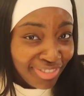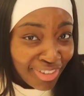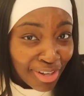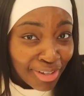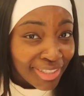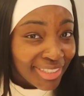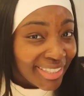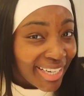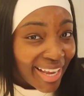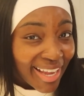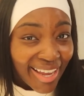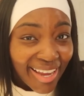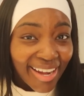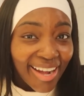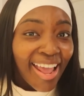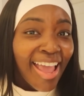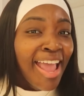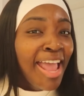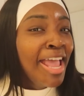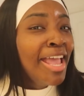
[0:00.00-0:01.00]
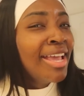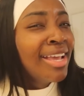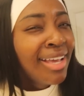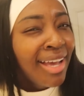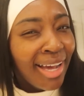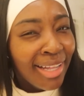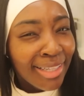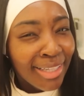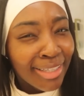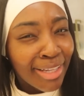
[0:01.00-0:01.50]
no shade.
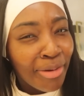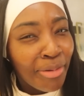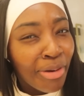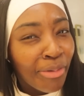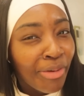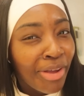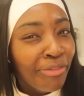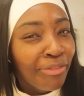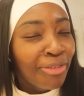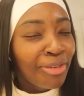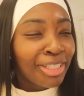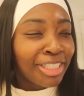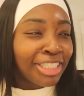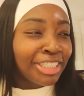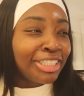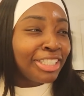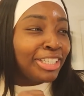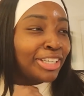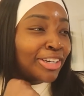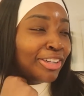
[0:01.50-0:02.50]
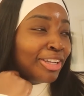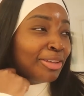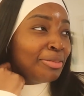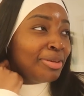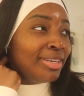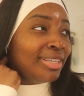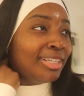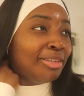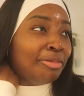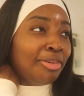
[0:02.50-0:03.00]
I think they work with influencers still. Let
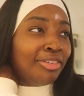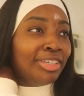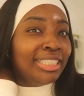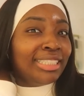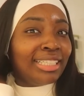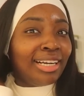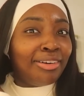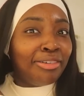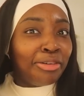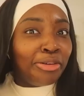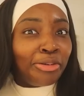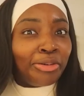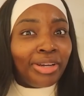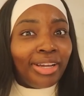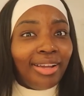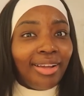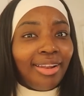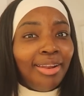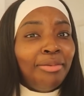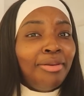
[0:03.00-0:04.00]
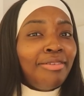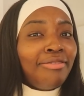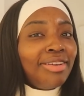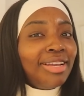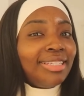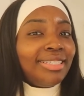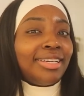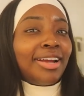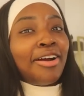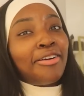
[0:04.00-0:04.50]
me let me reach out real quick. Let me
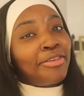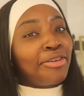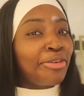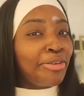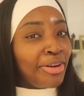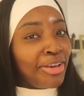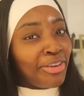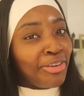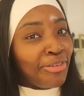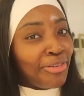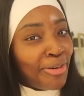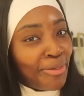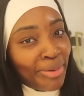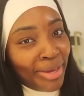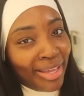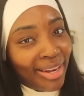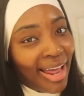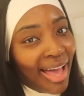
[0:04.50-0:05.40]
reach out real quick. You know what I mean?